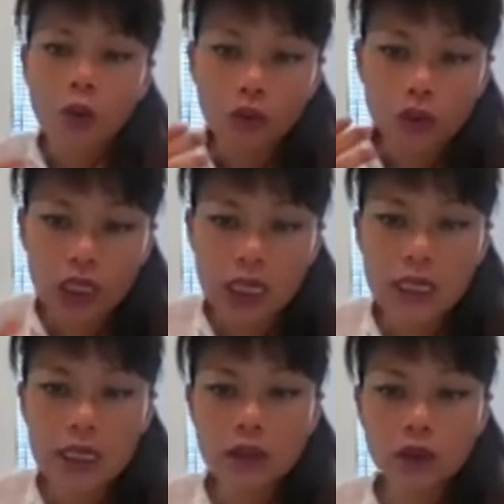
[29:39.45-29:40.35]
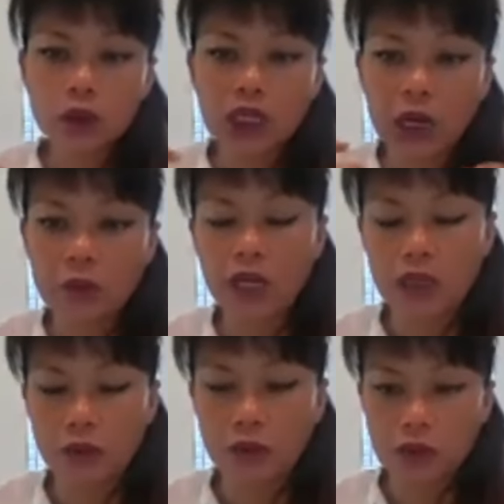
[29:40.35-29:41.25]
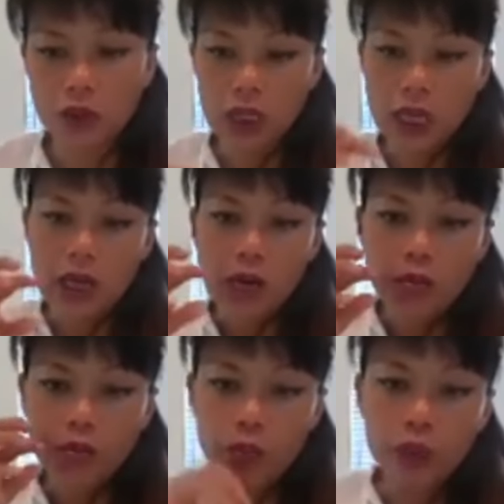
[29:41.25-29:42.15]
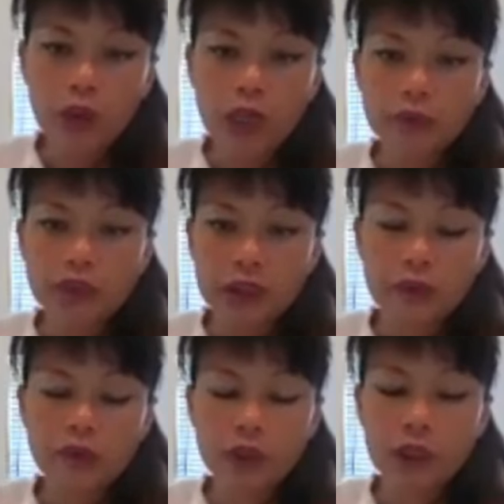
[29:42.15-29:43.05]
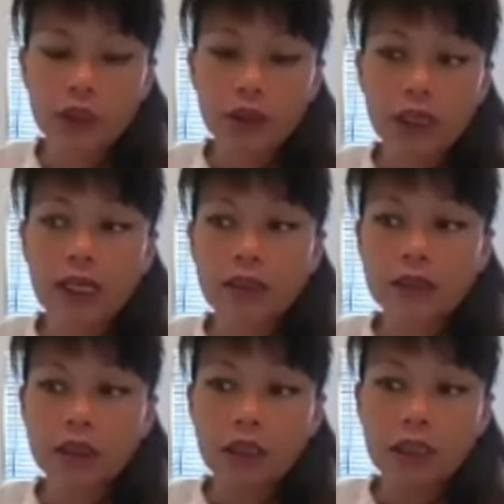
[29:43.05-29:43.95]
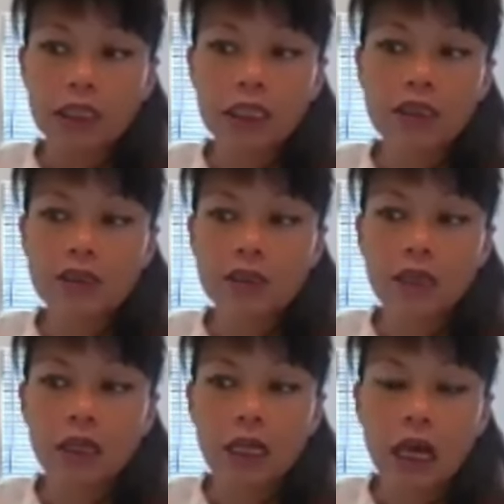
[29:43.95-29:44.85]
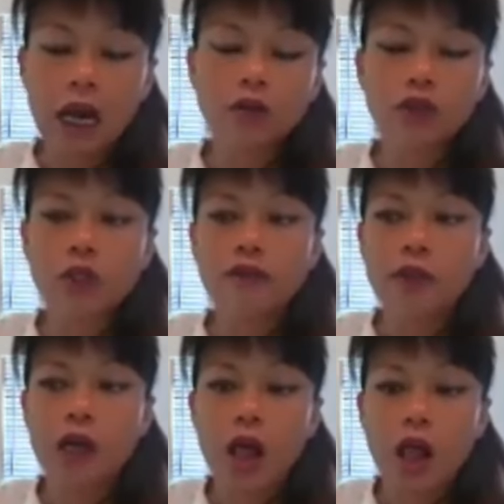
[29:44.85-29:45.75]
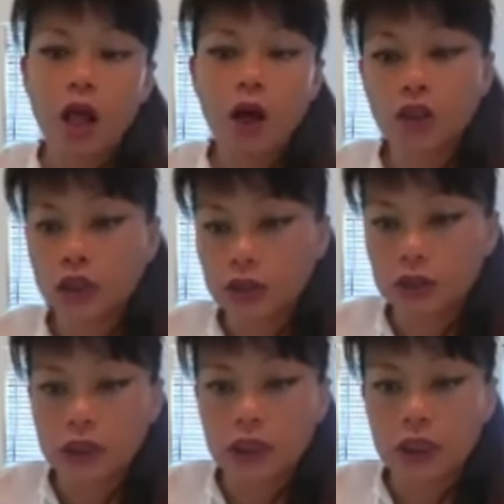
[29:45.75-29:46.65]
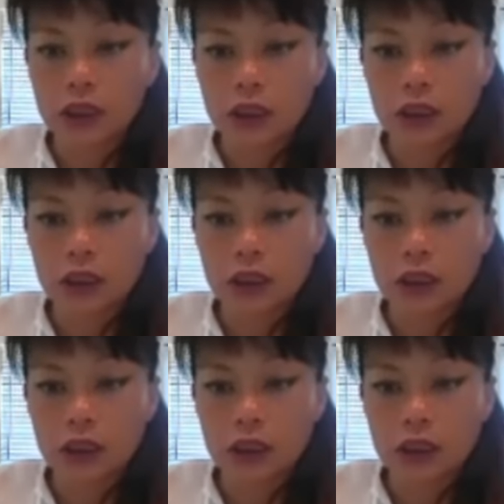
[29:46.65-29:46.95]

Really to come out, build up something that is out of ordinary.